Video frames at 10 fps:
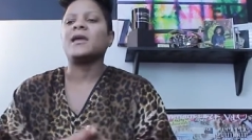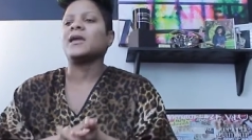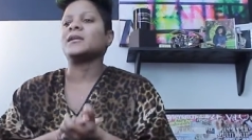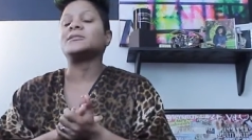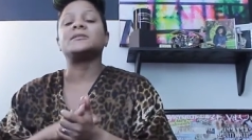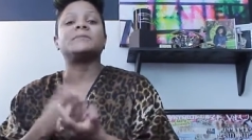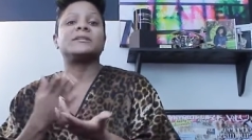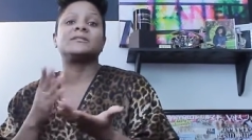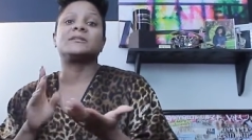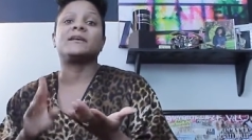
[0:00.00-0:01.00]
and she
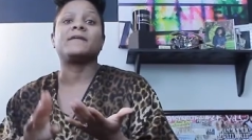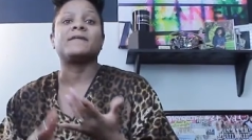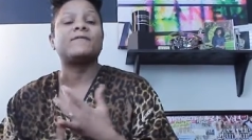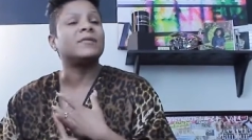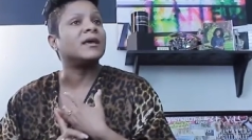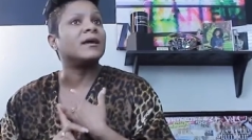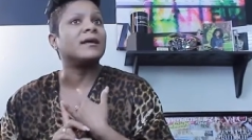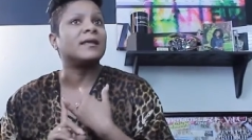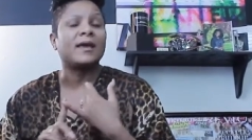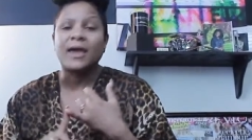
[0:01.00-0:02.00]
made sure they they
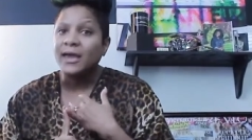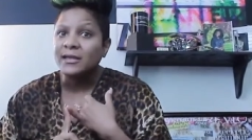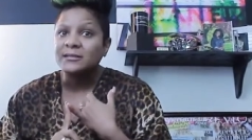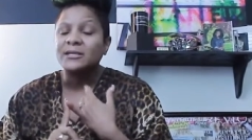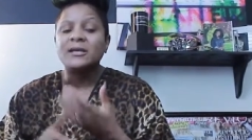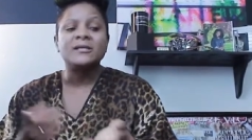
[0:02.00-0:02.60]
they ate.